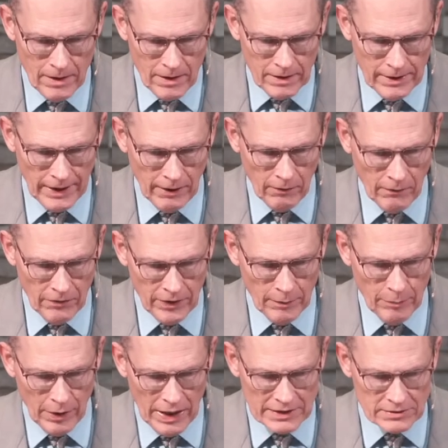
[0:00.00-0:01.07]
Now, the
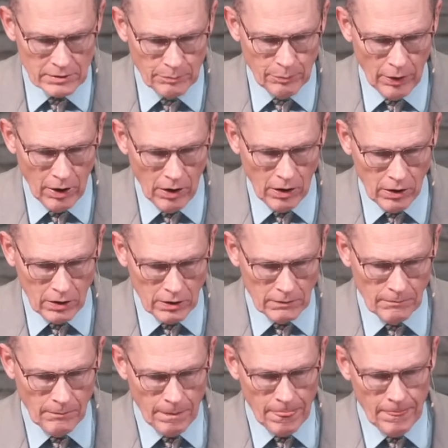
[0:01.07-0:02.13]
Apostle Paul
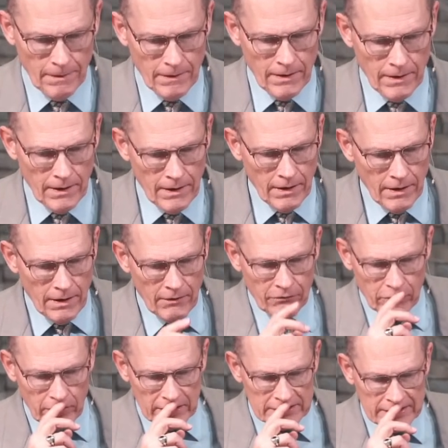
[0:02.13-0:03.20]

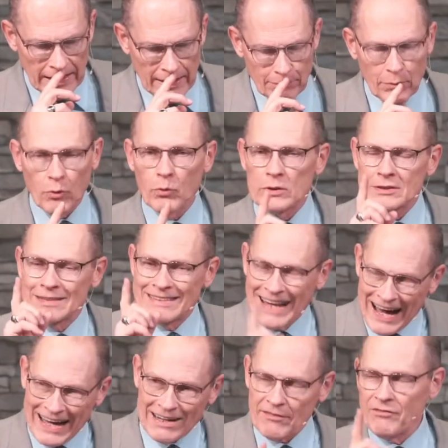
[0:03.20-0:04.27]
for example, was
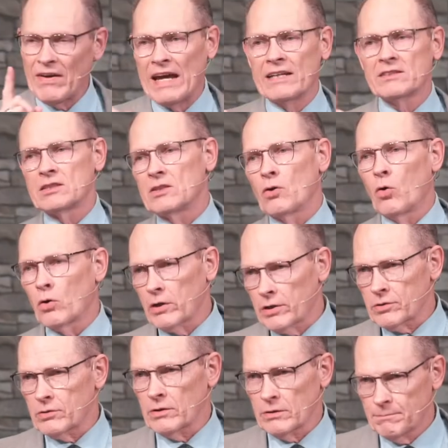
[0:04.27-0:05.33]
not a fancy
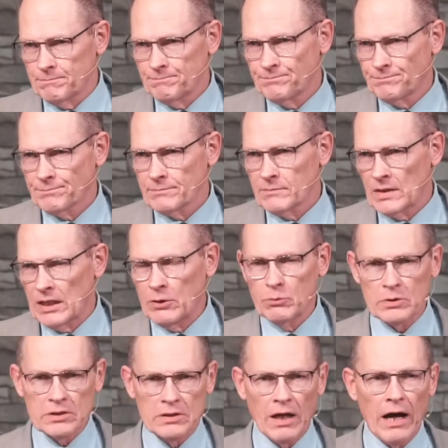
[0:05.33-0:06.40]
orator. He
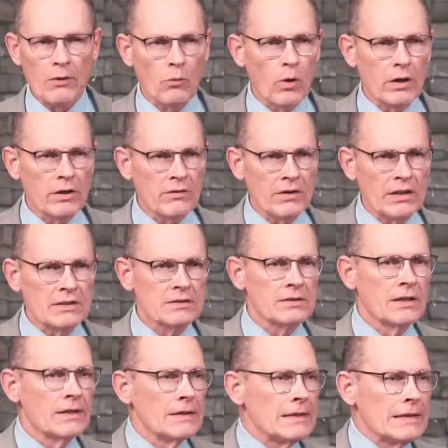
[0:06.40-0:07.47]
was not one of these
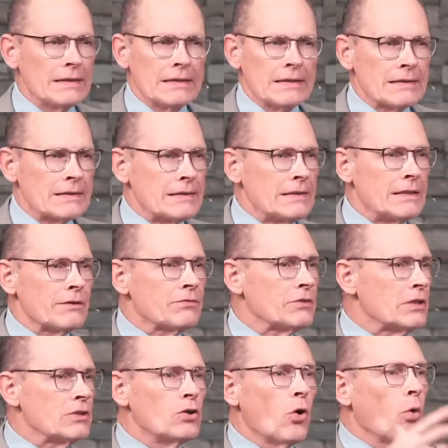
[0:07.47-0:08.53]

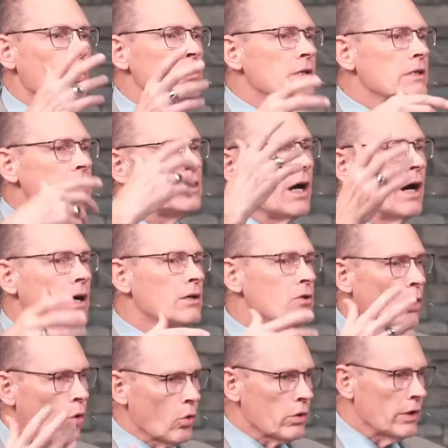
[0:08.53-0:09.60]
gifted, golden tongued
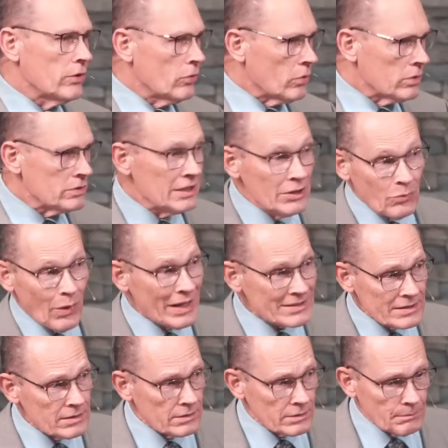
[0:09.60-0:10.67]
orators. He
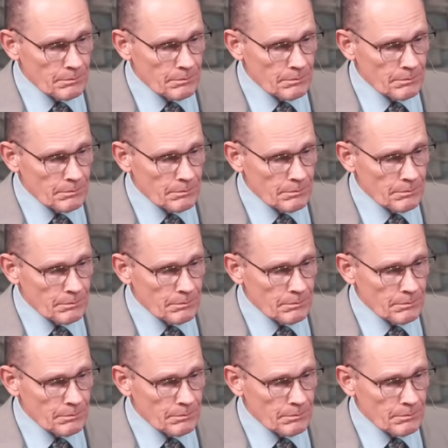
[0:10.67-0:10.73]
wasn't.